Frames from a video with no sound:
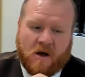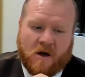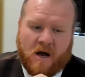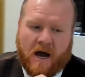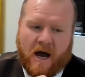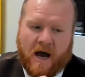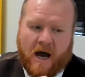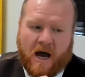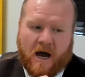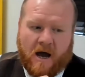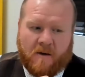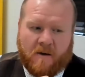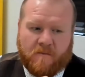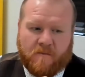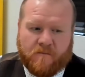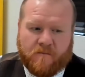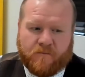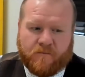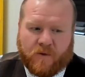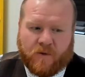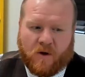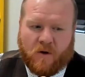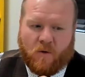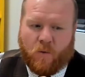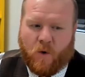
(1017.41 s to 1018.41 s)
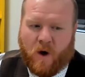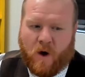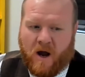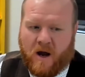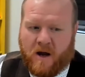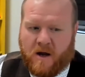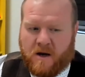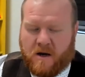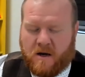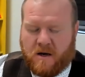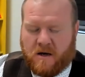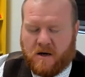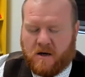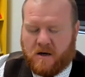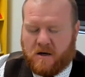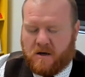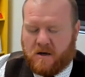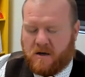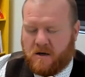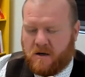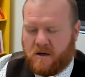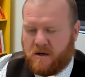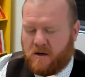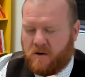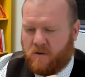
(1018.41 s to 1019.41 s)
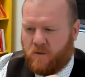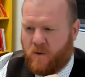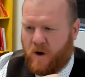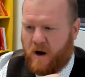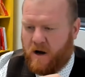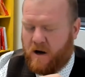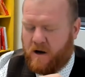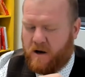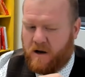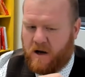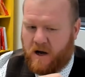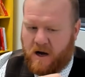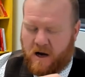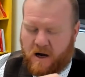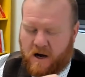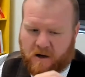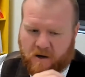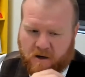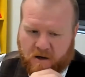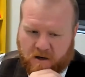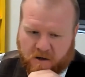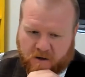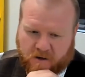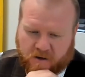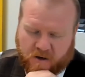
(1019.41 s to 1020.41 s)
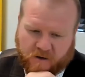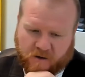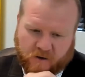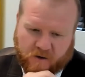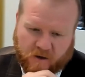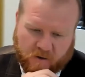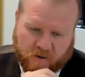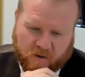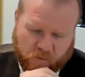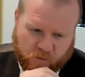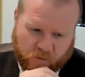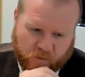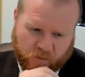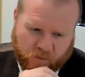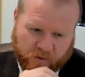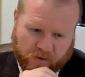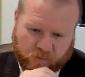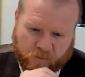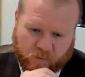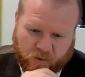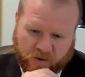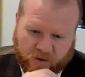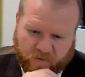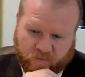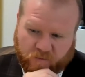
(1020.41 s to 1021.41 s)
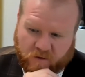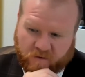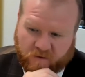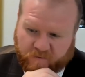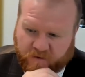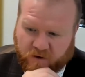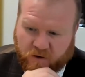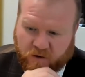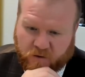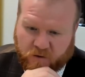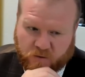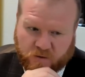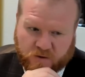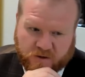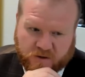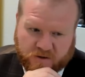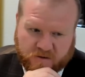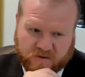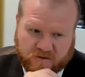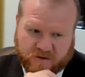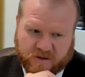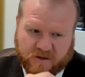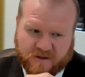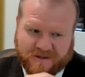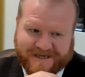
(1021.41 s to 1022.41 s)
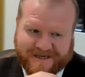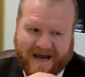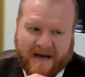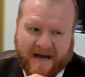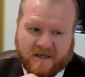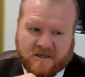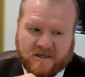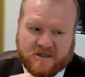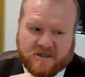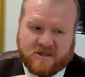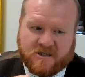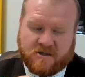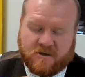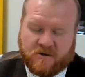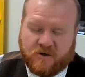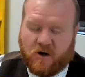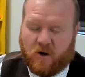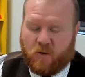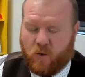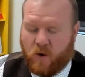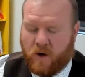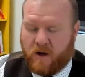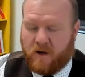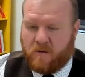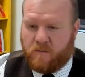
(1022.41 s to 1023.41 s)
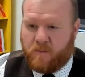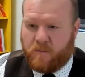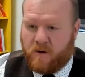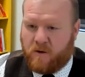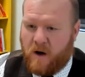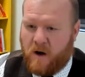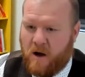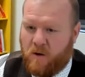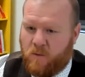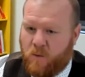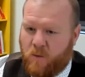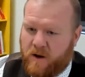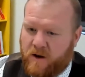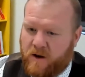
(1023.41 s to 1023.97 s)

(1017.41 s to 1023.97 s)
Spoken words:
When we reviewed the debts, not we, but when